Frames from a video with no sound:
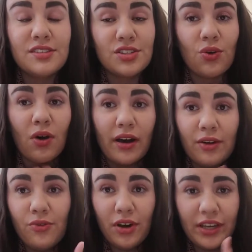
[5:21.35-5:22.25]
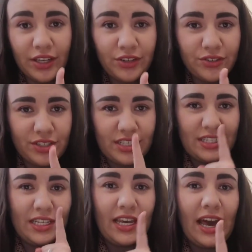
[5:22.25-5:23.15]
so I want you to
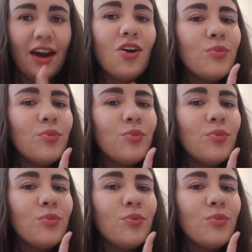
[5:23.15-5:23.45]
see how